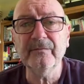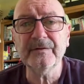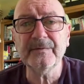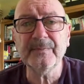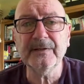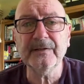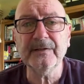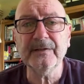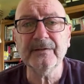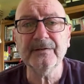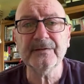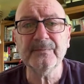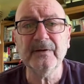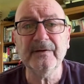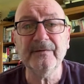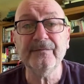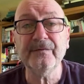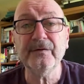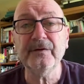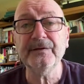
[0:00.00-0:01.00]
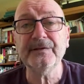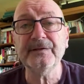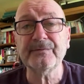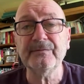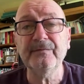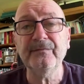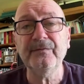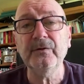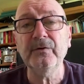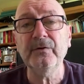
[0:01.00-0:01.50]
was because my first
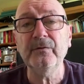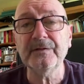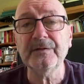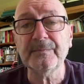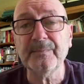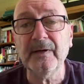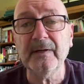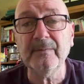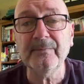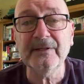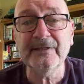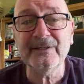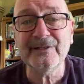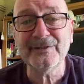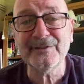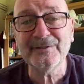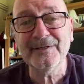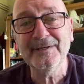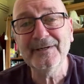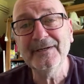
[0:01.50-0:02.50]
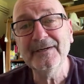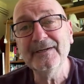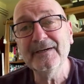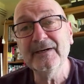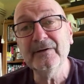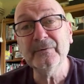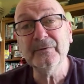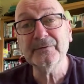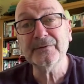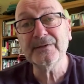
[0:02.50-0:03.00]
review was published
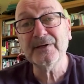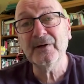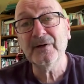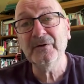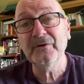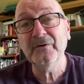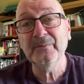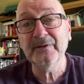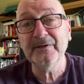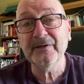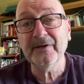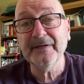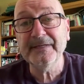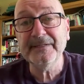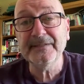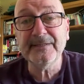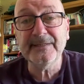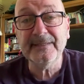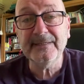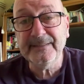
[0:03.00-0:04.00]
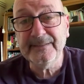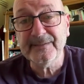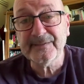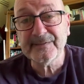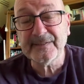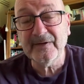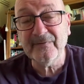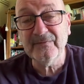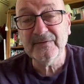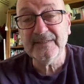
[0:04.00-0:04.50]
in October
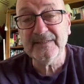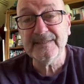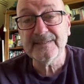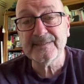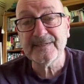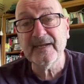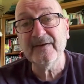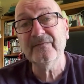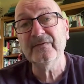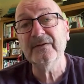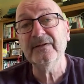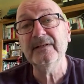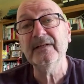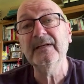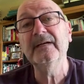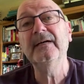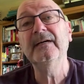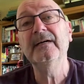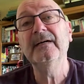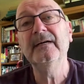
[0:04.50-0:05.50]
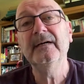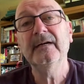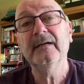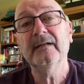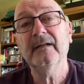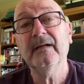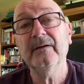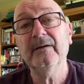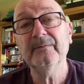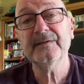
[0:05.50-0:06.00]
1977.
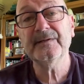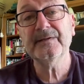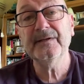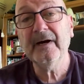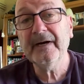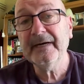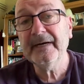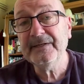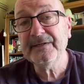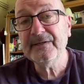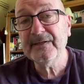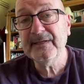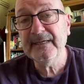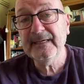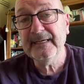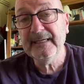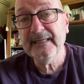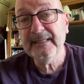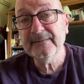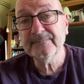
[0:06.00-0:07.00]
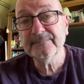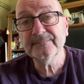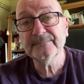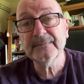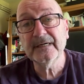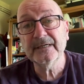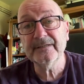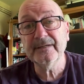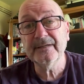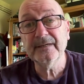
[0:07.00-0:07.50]
I was 19,
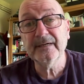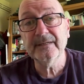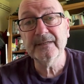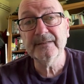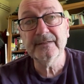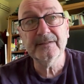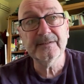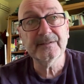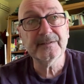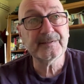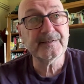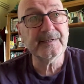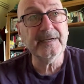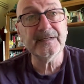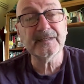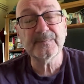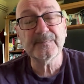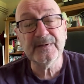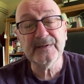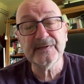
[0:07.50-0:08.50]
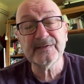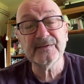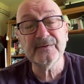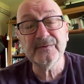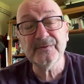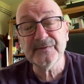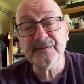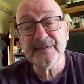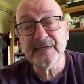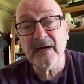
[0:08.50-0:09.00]
and the Sex
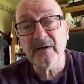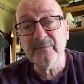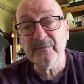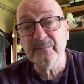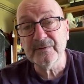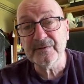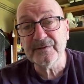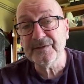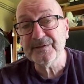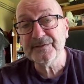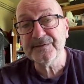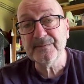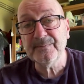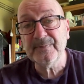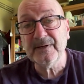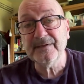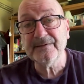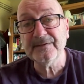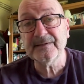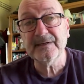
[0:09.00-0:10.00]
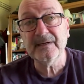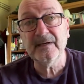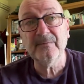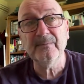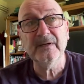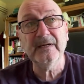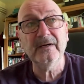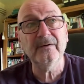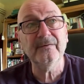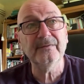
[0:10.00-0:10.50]
Pistols album was just about to come
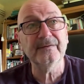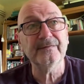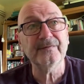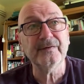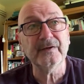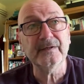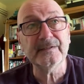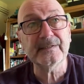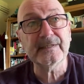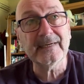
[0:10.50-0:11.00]
out. The first